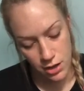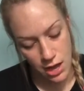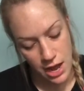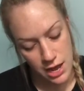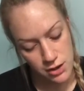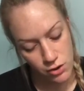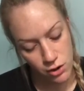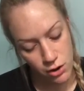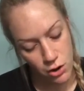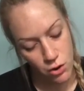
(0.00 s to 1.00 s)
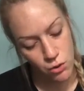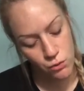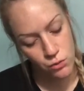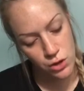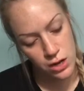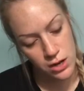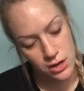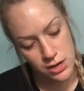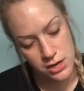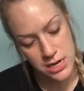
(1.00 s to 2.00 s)
and our own
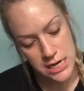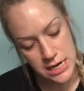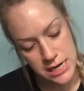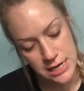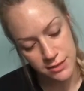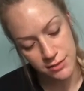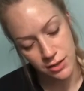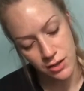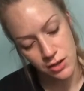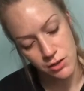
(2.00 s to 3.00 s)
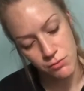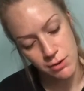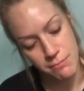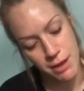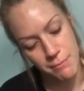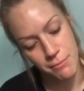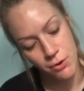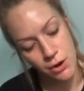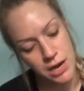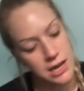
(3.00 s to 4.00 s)
needs. Good
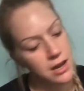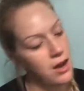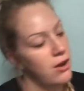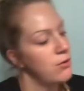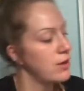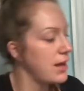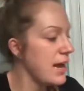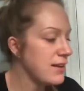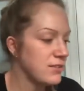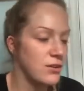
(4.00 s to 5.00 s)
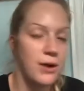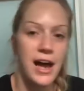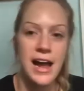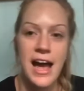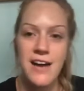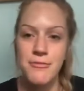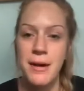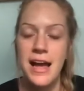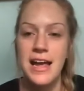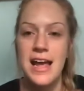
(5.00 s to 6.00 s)
remembering. Okay, so I have
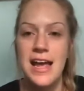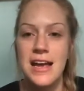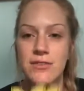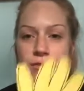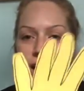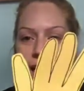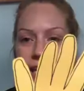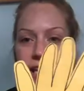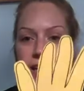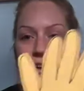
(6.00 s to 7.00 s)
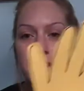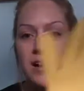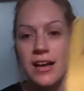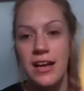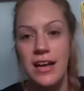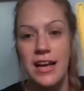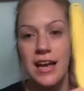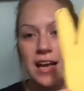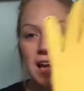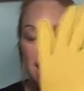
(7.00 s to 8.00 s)
my hand right here
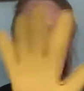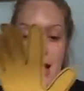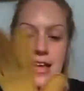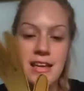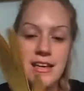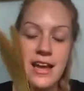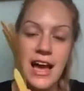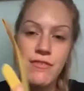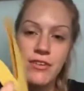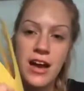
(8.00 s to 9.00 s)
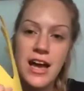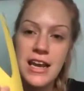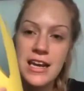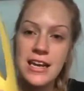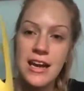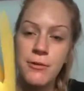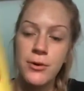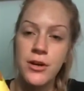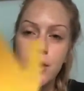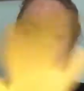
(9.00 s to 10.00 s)
and I've cut it, and now I'm
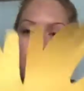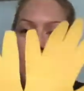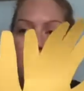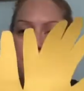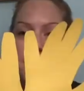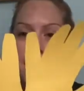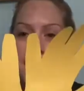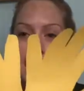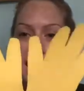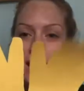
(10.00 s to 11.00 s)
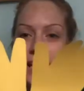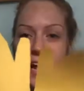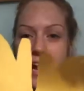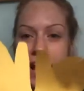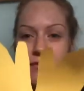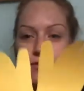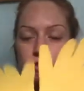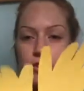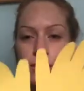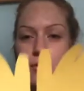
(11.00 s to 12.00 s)
gonna open my hand, and I have
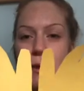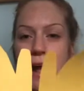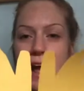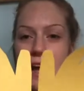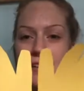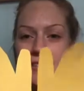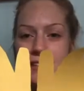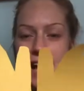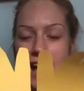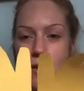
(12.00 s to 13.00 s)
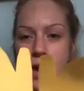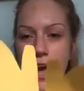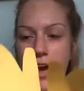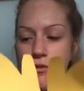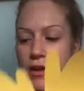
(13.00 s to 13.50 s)
2 hands. Now I have